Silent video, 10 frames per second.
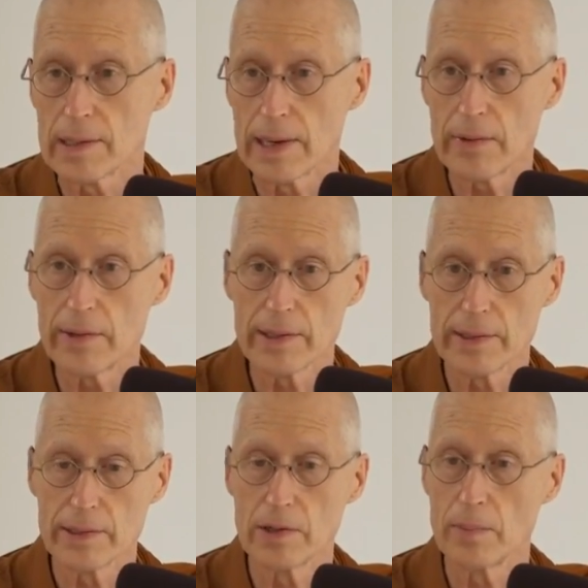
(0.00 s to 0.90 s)
area
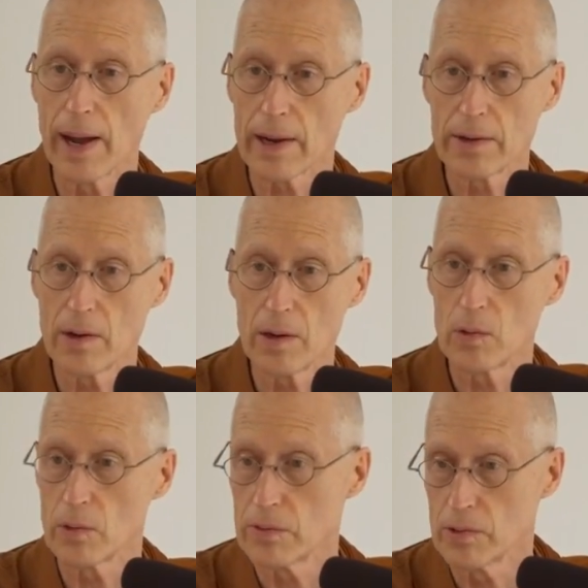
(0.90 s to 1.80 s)
in your
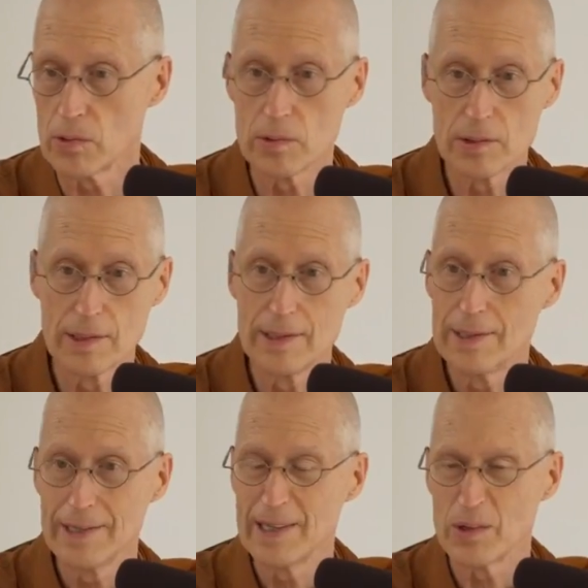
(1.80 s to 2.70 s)
backyard with no,
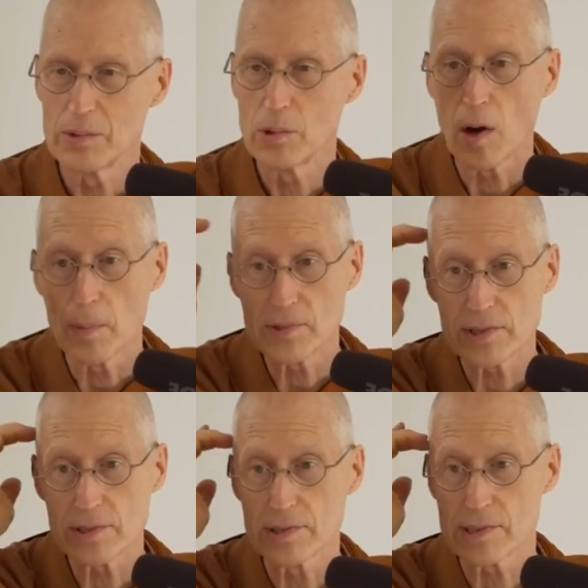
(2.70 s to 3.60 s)
you know, no
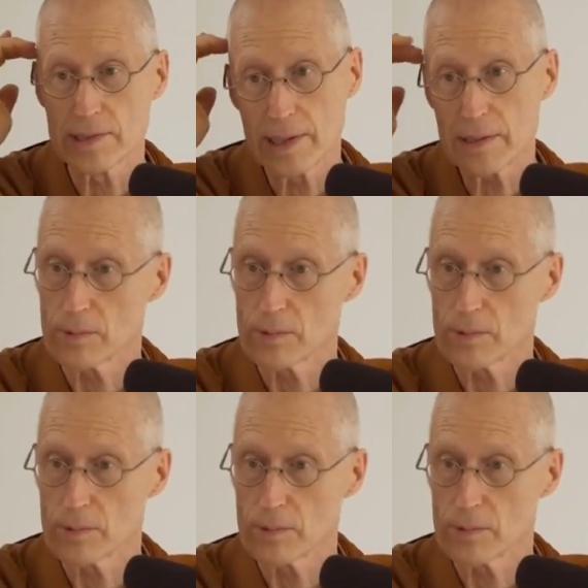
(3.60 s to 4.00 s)
obstacles and that.